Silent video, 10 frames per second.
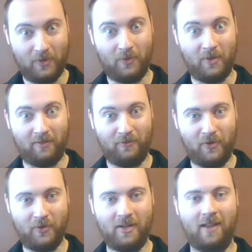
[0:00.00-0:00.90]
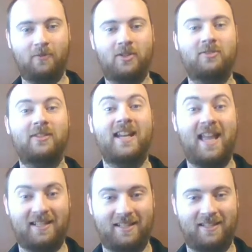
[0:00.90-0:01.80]
with food, which
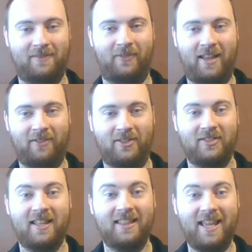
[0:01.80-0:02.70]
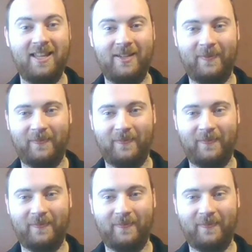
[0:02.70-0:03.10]
enhances its flavors. Thank you.